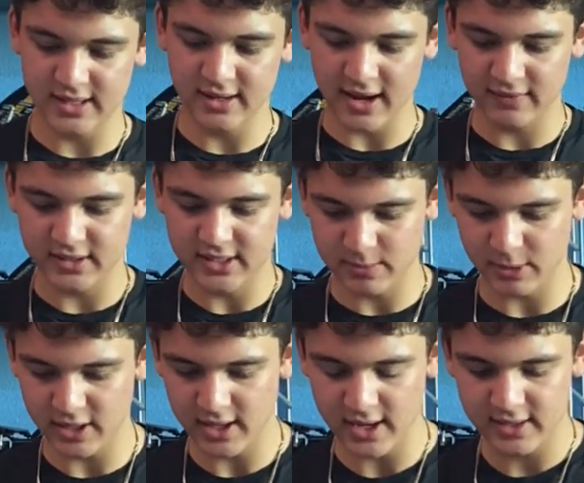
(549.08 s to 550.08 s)
nifeliz
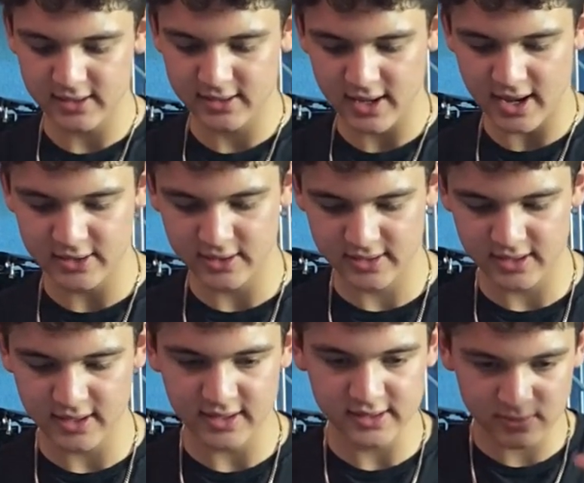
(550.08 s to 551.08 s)
display case. As you can
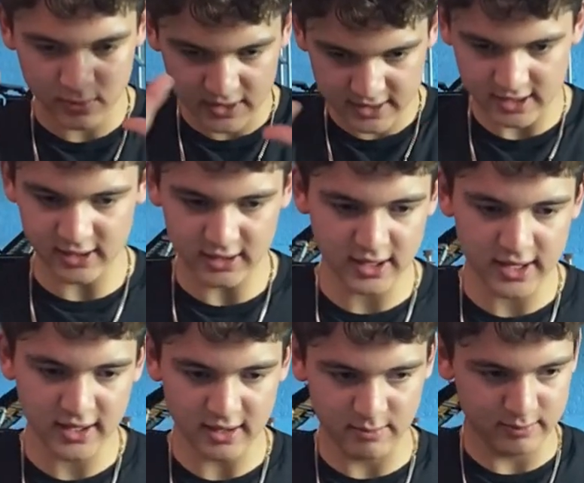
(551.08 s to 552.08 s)
see, this is what it's gonna look
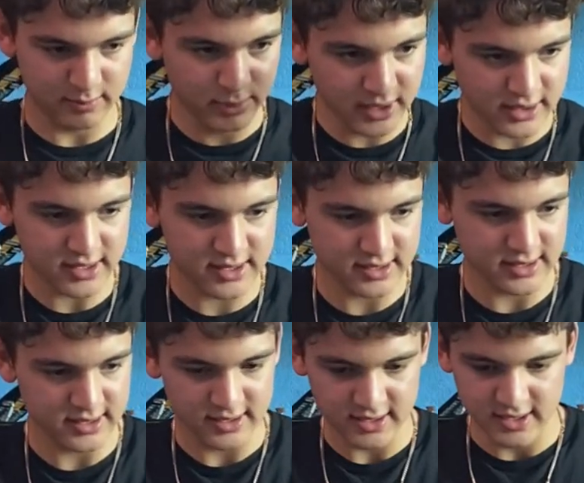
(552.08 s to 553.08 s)
like. I'm putting this
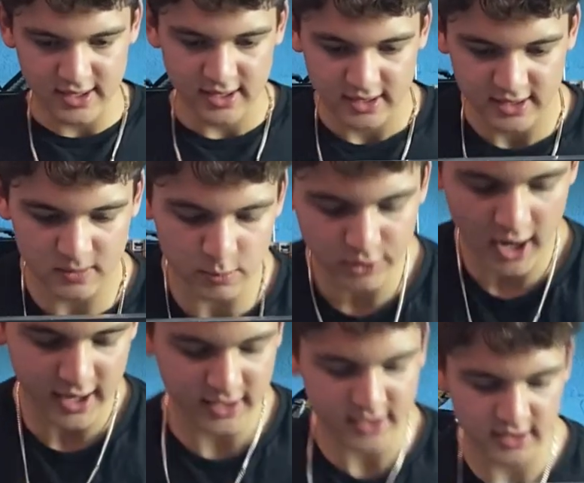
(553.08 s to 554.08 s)
Bugatti in